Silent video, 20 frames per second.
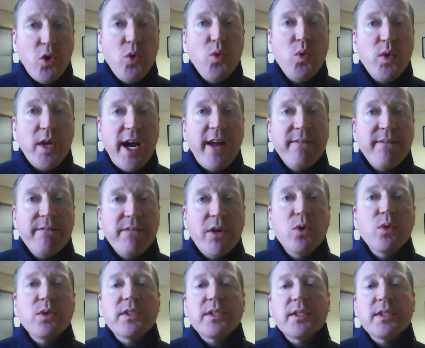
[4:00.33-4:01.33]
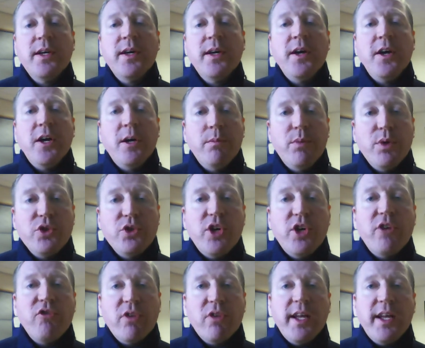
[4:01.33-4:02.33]
who can vote, but
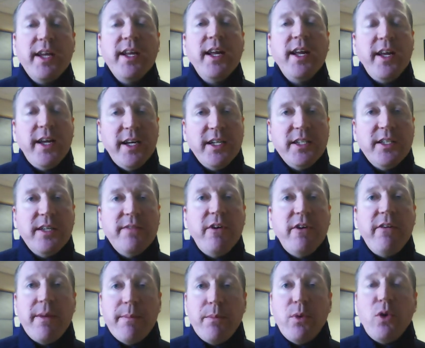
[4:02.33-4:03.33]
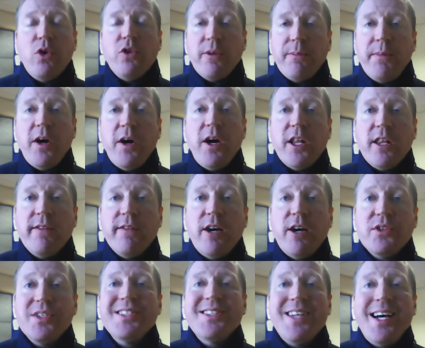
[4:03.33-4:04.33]
generally it's a very important part of our
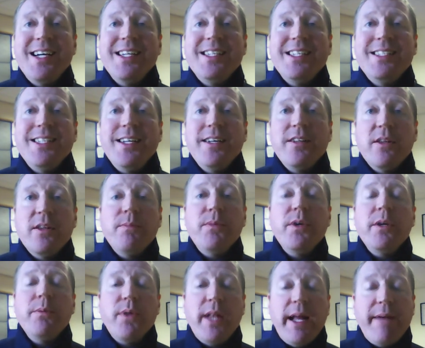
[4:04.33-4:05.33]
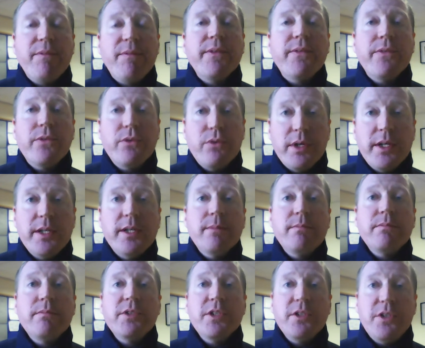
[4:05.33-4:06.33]
society that people have the
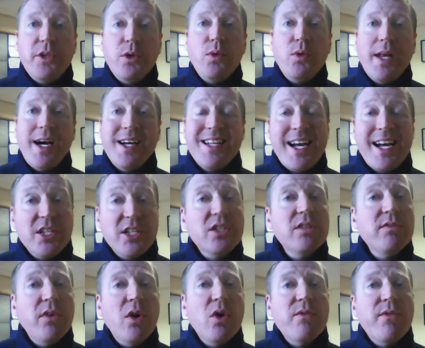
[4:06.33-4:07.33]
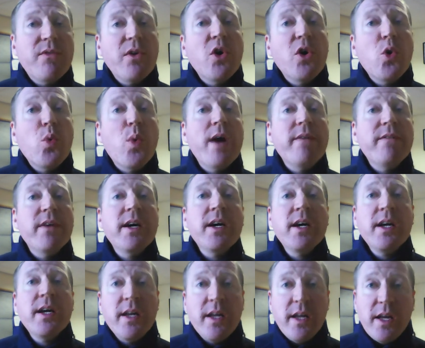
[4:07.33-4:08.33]
freedom to do that and to vote for whoever
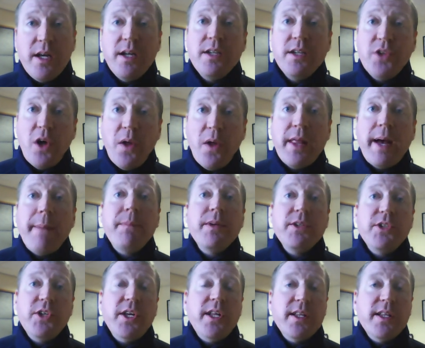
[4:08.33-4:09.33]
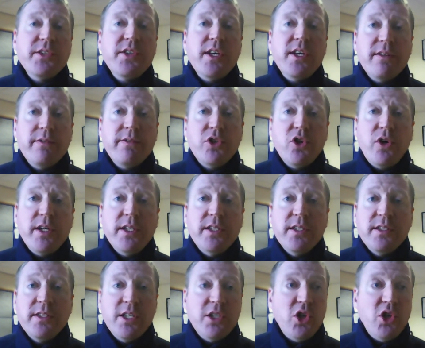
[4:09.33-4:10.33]
is on that particular set of
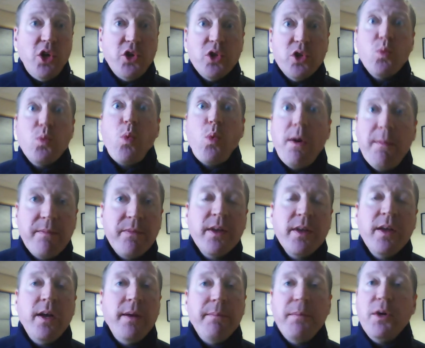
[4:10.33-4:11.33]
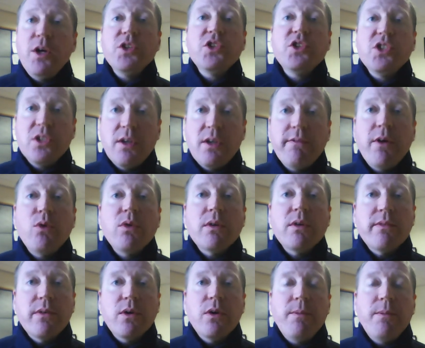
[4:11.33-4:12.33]
choices. There's not just one person to vote
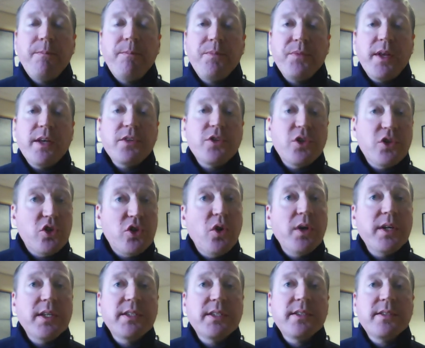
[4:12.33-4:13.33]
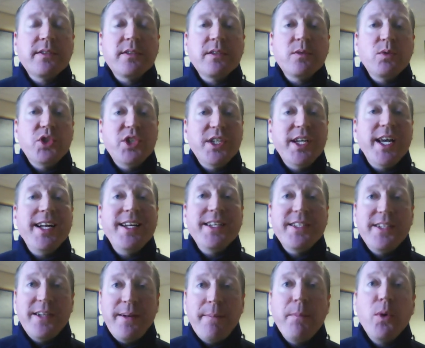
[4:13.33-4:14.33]
for, there's a choice, which again
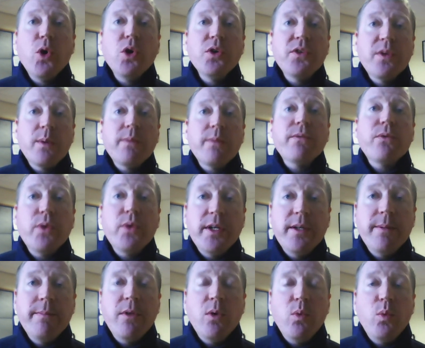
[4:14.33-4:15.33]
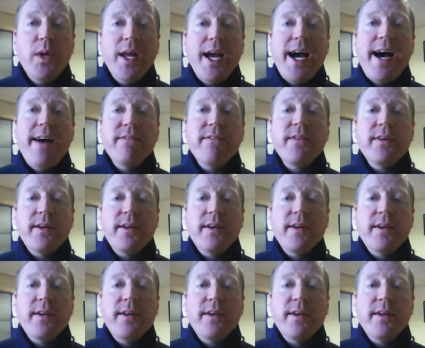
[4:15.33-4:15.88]
is an important freedom that we have.